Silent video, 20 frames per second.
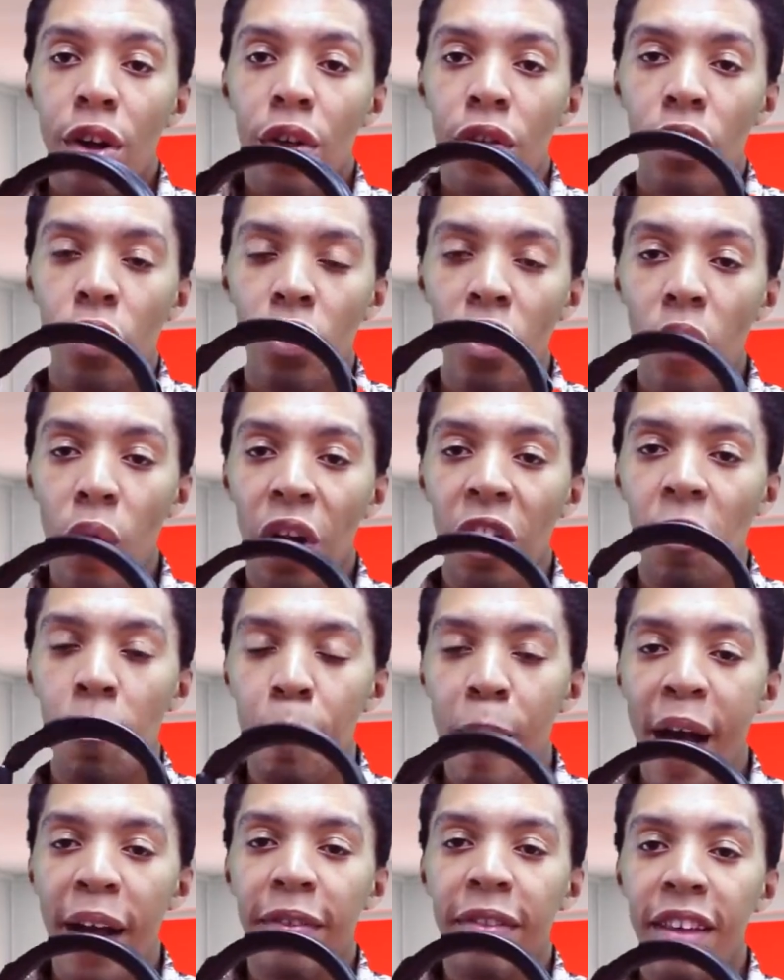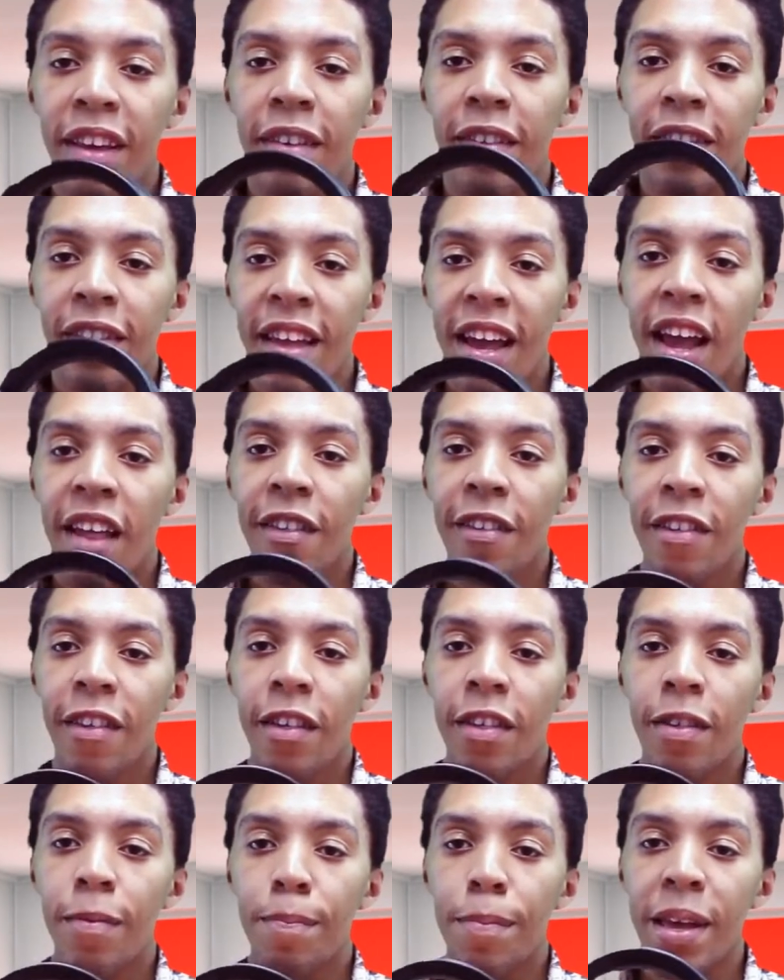so don't expect these things
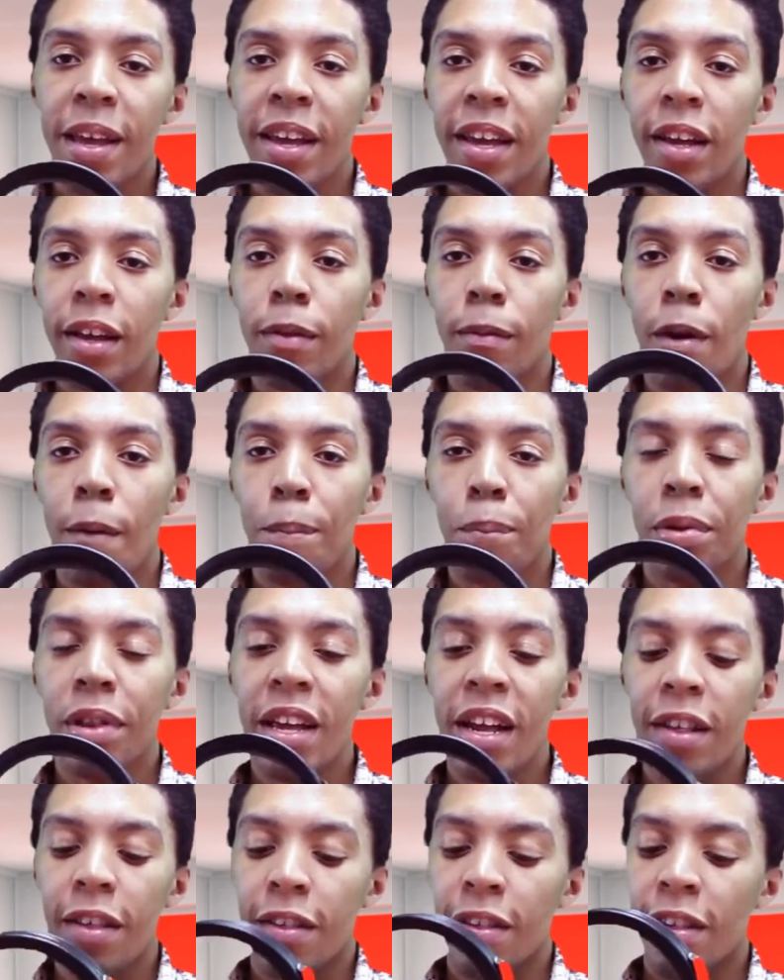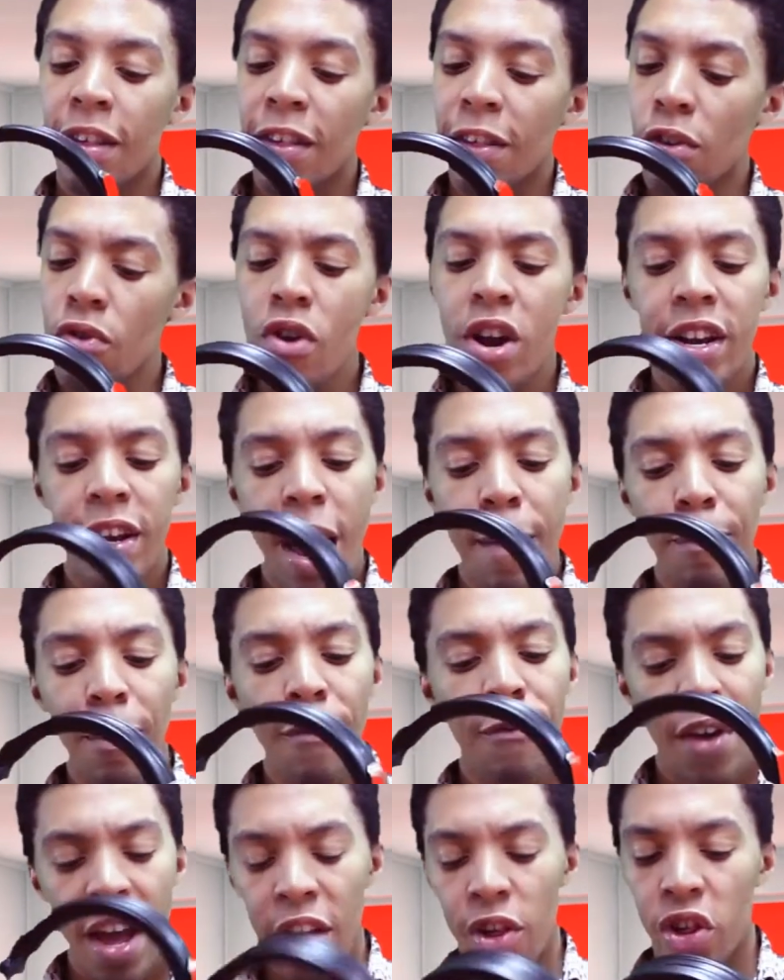to be complete sensory
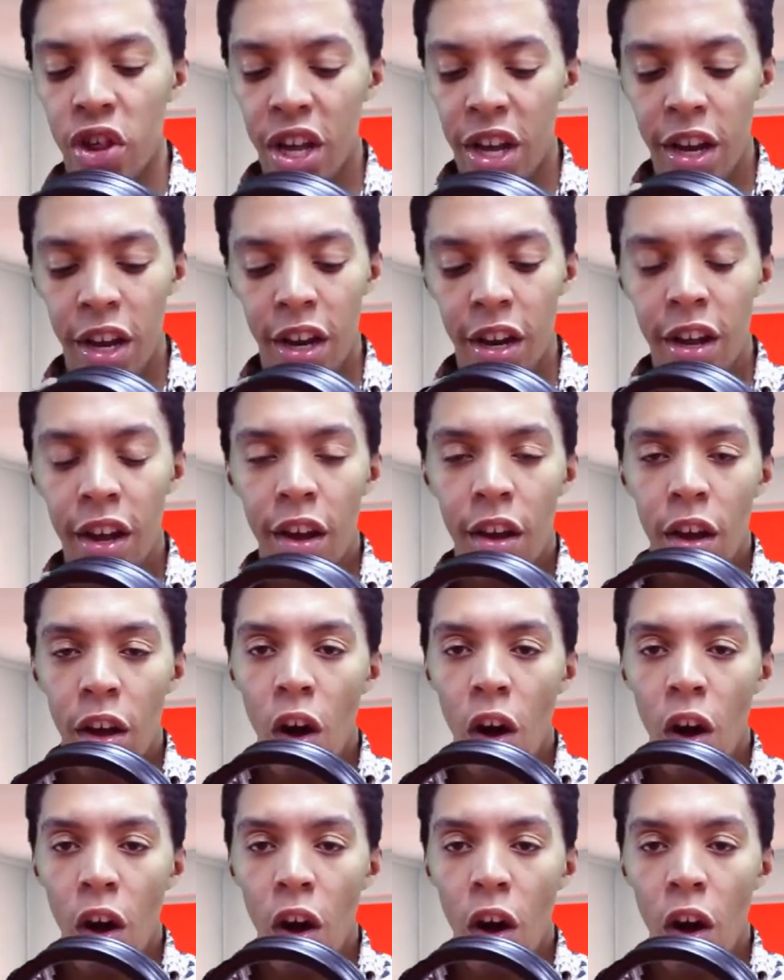deprivation